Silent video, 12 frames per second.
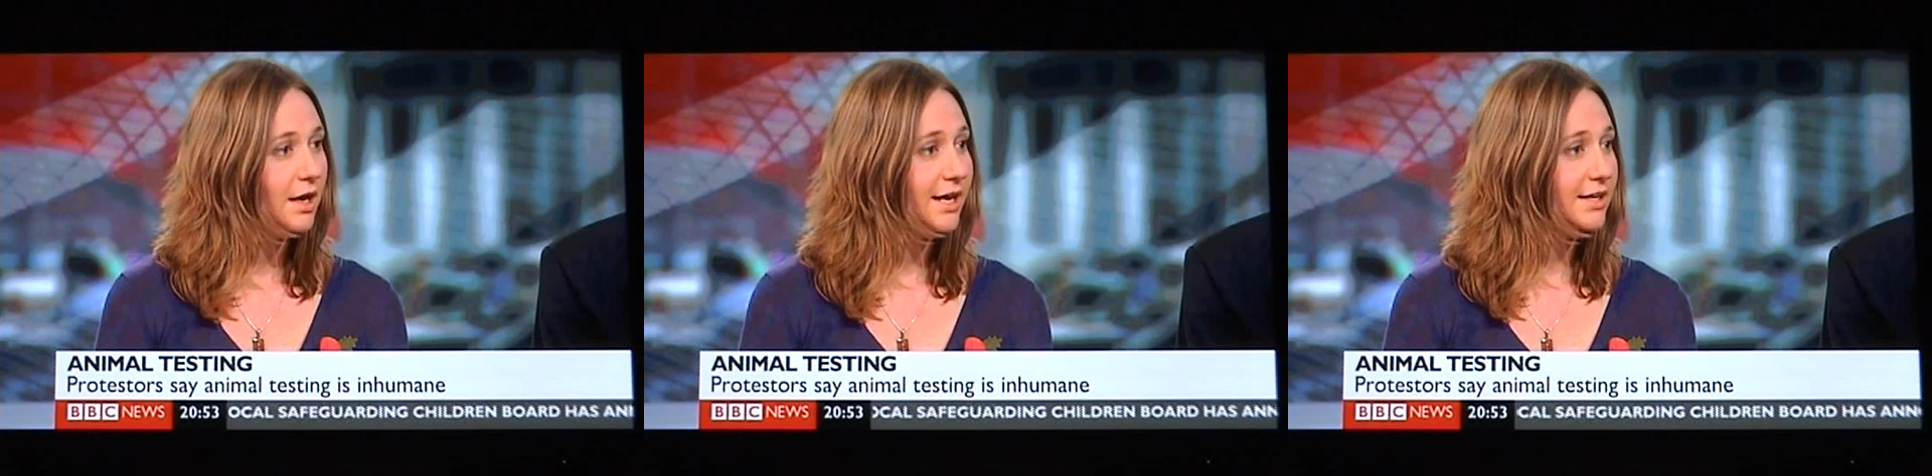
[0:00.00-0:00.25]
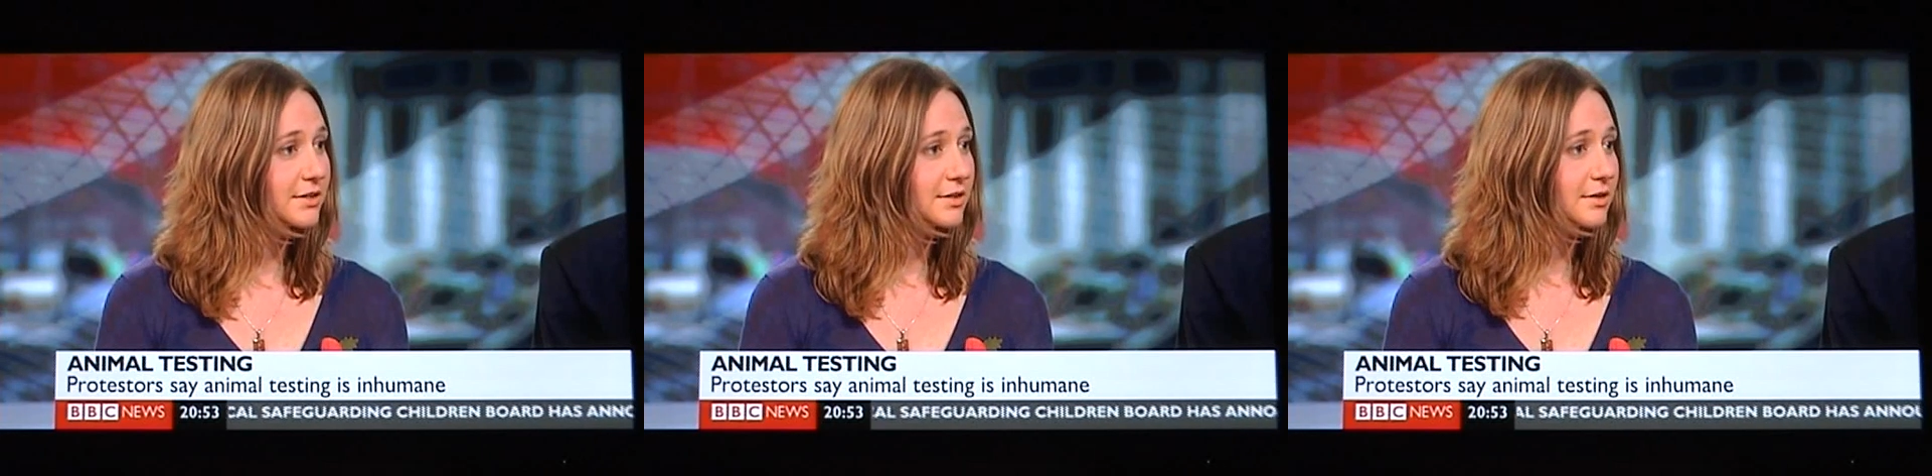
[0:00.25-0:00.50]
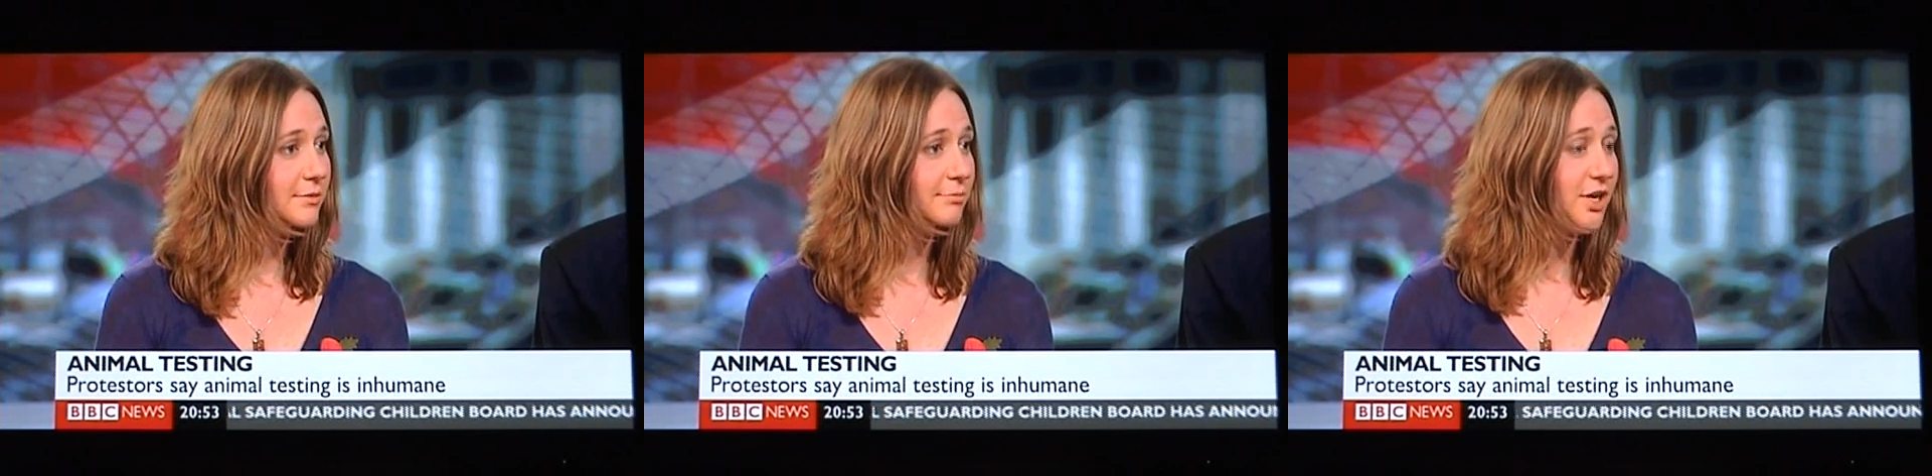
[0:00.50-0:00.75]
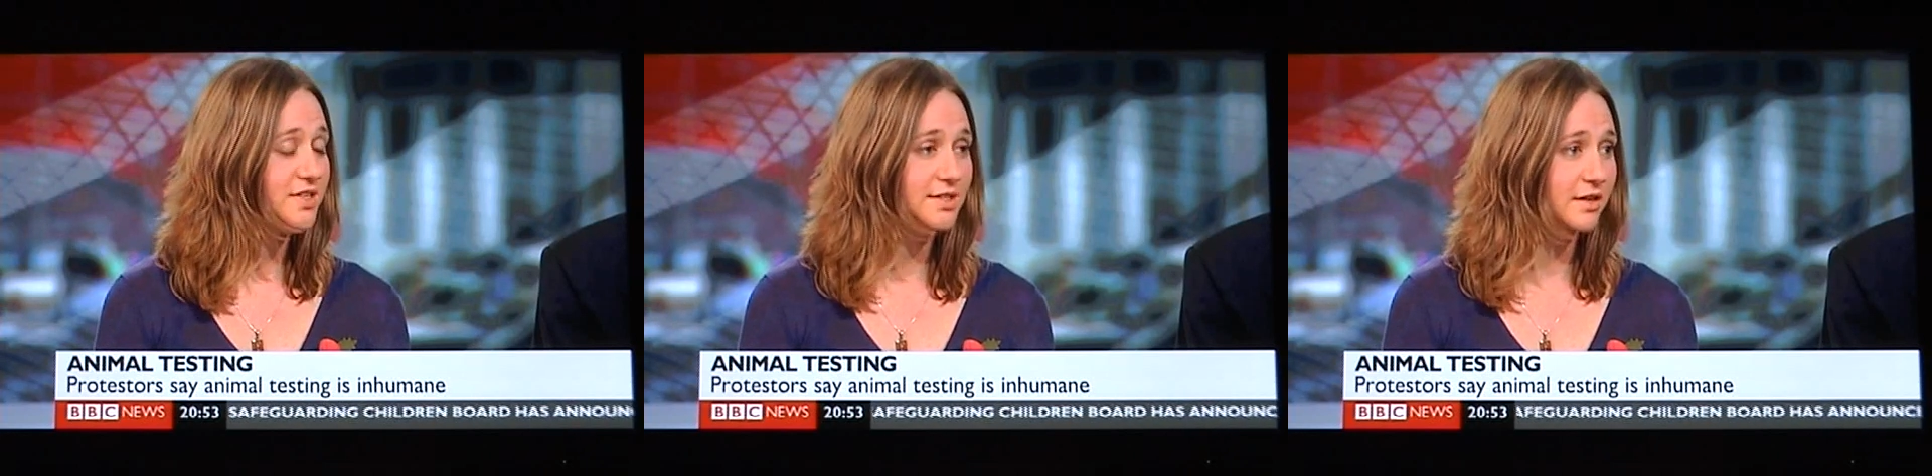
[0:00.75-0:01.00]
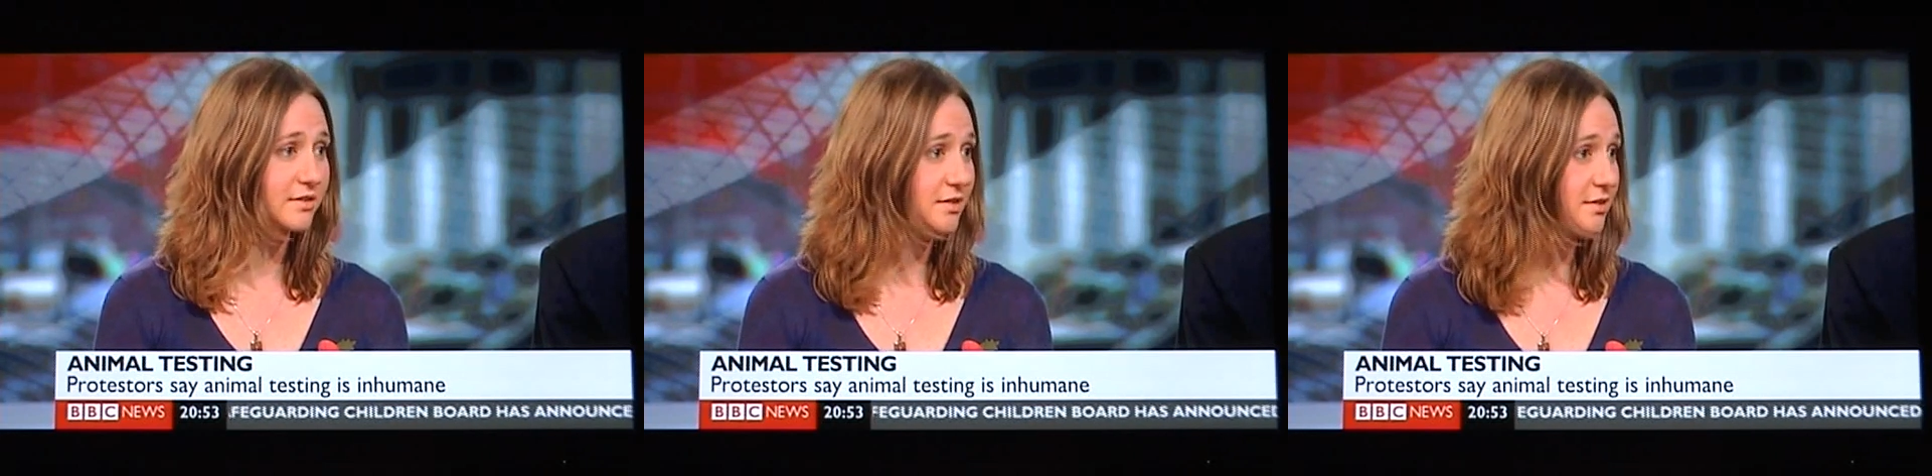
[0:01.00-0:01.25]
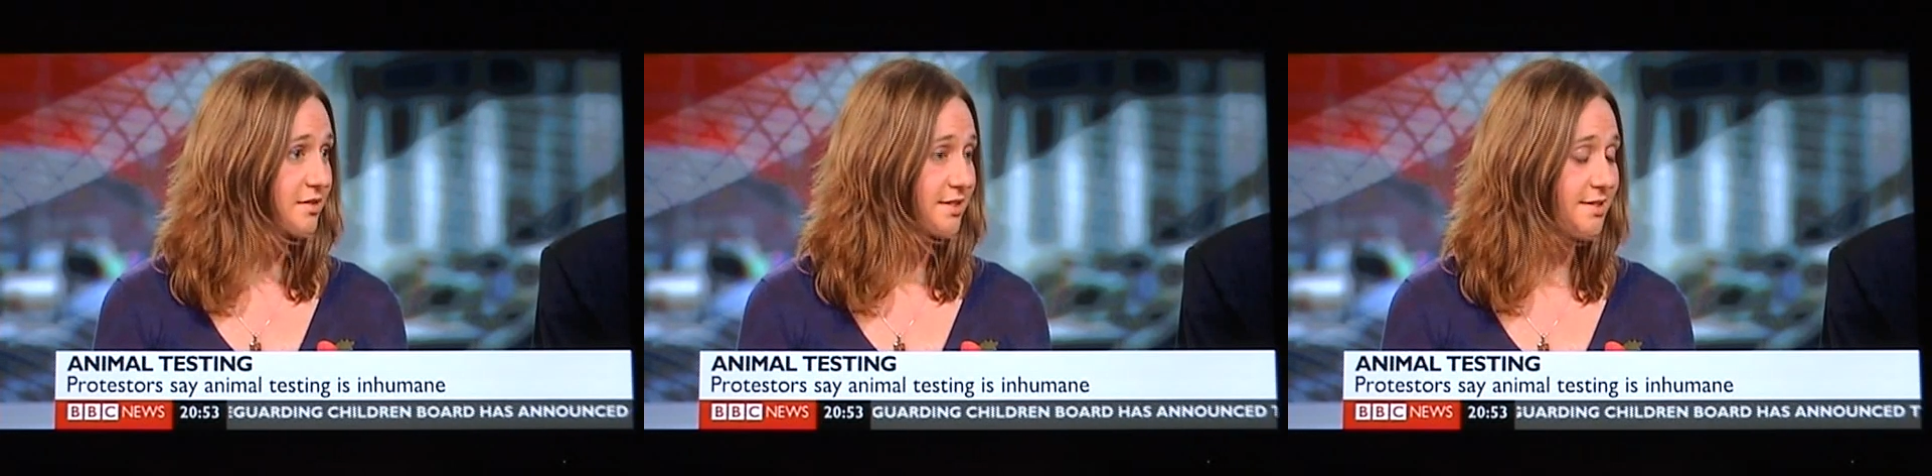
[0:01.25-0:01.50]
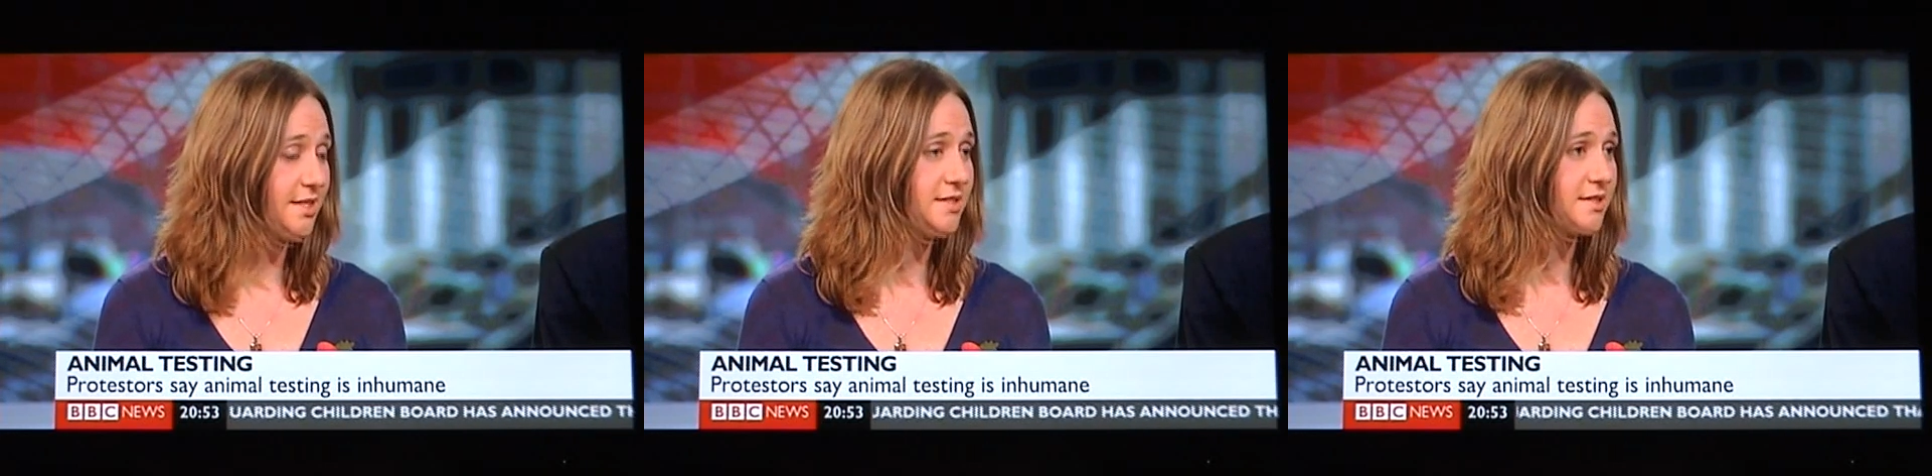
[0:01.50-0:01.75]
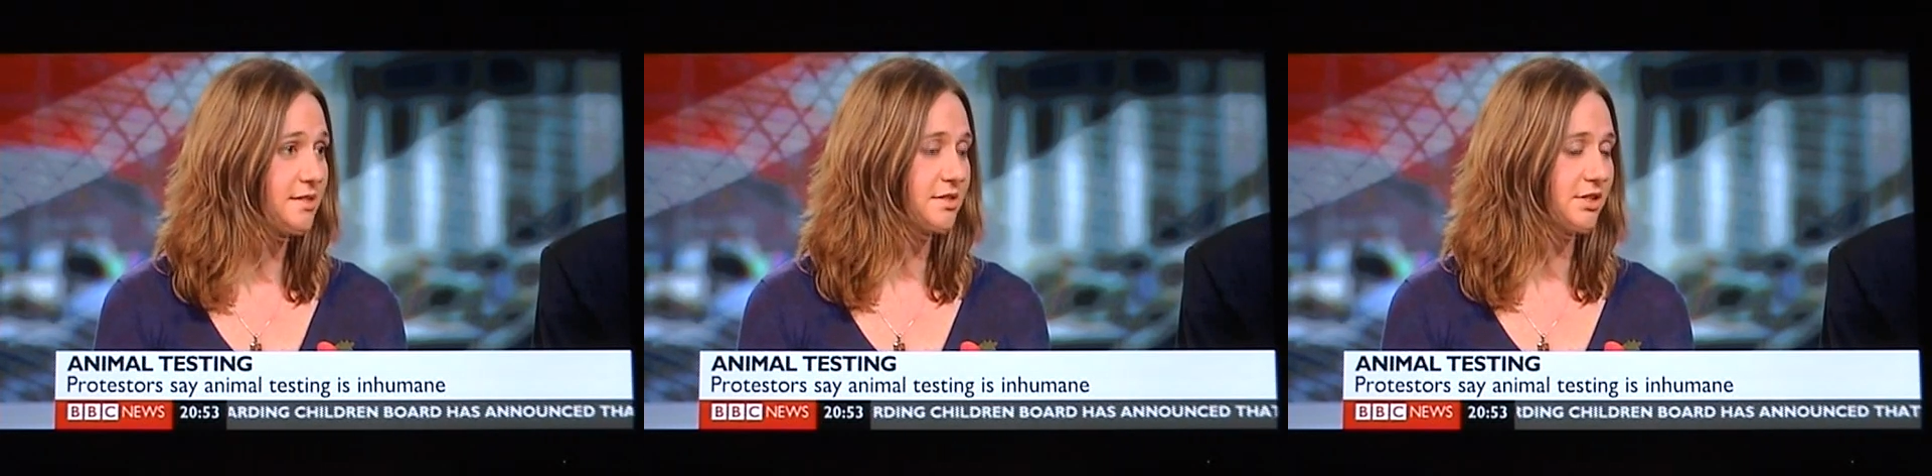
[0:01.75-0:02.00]
In most other
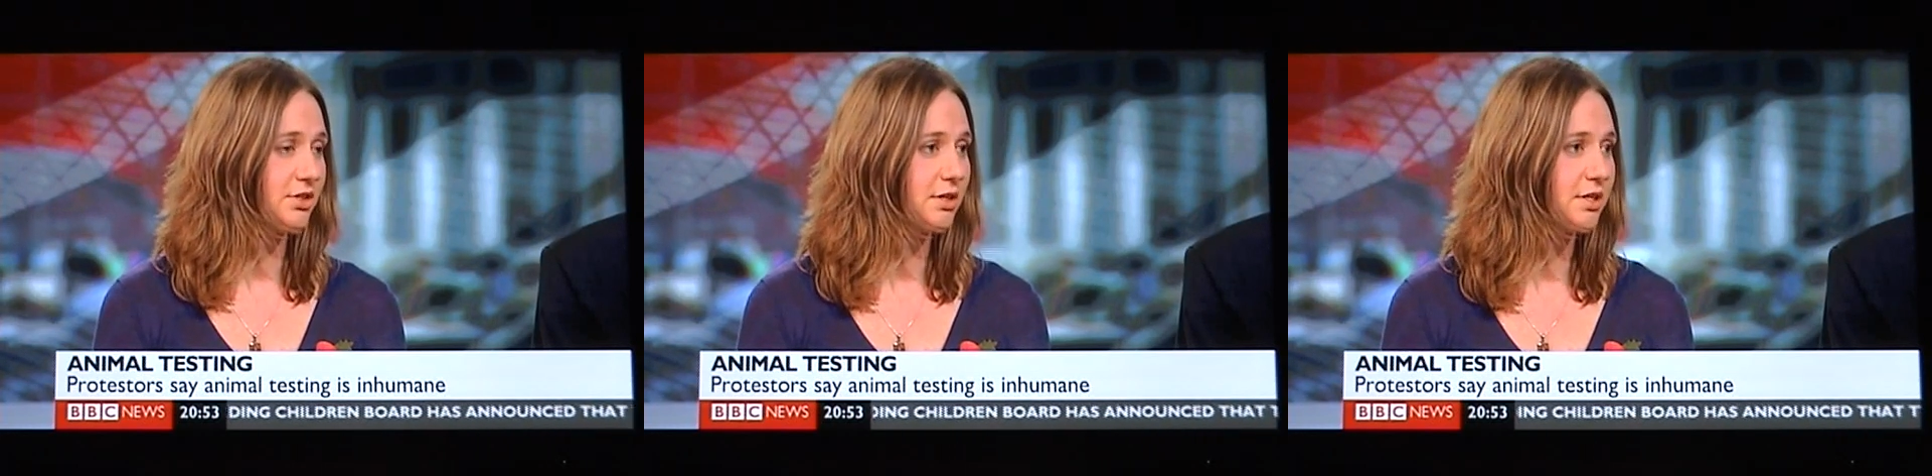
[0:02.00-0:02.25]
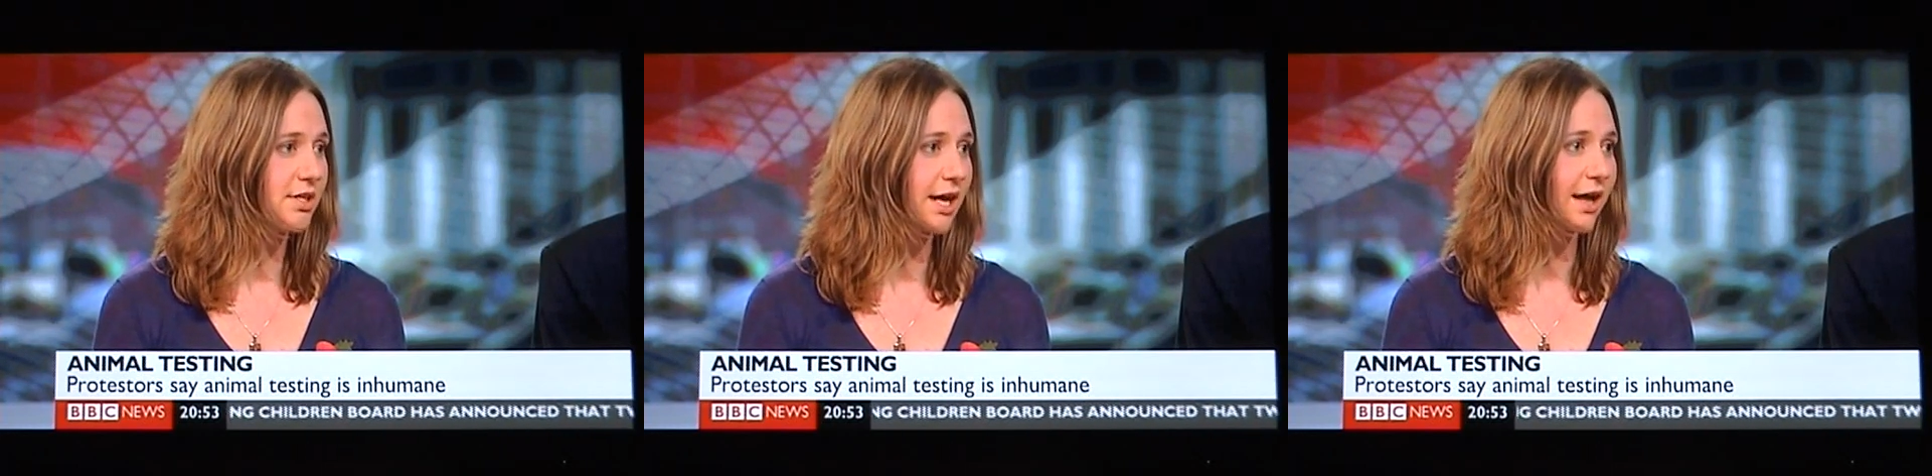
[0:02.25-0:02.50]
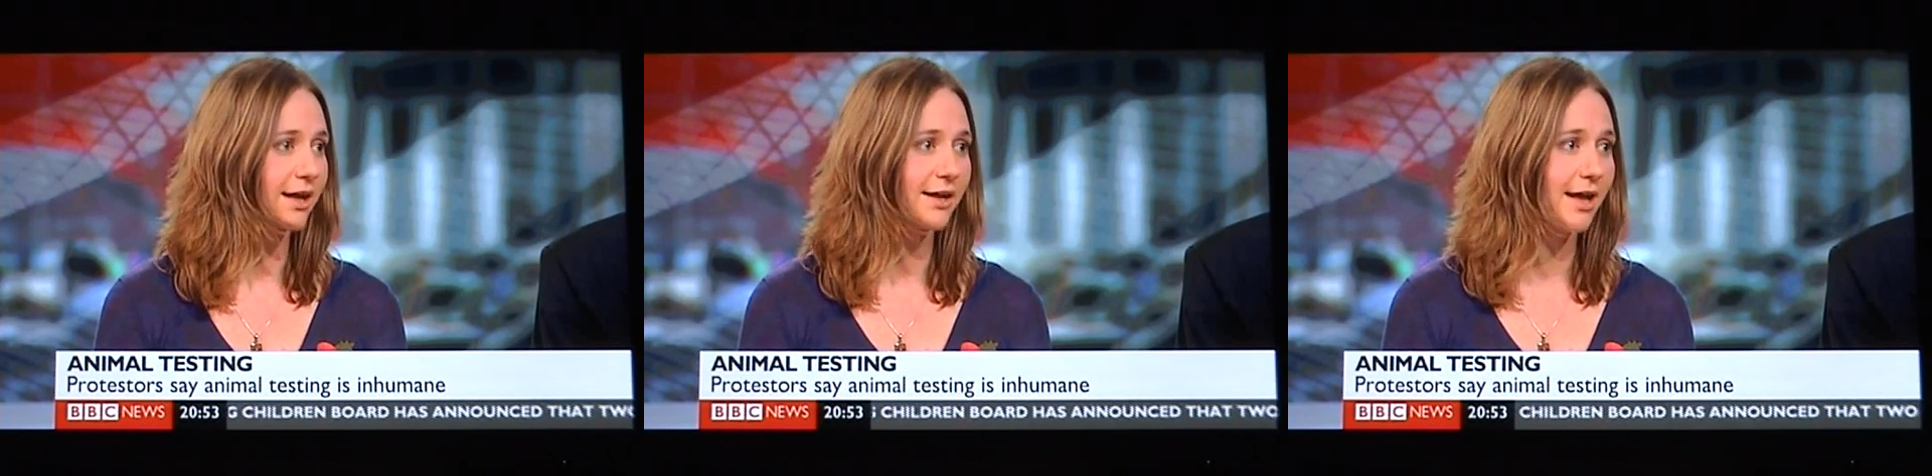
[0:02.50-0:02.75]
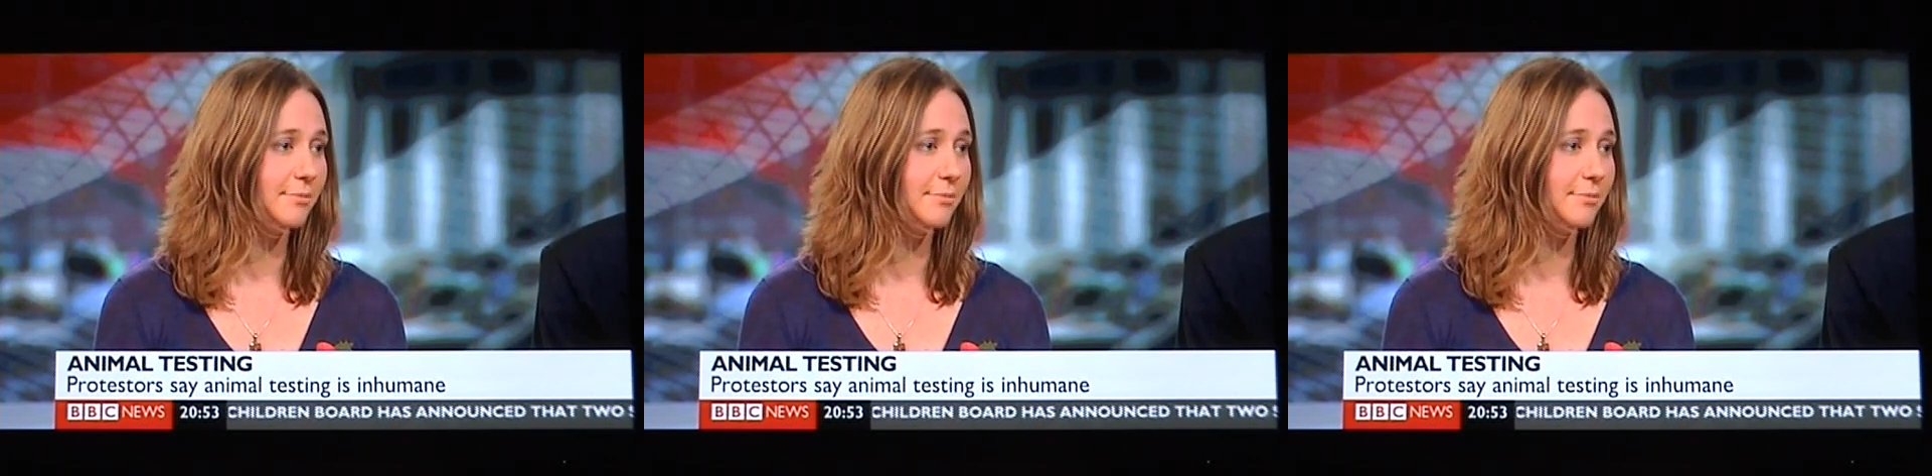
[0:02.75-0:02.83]
diseases that you look at,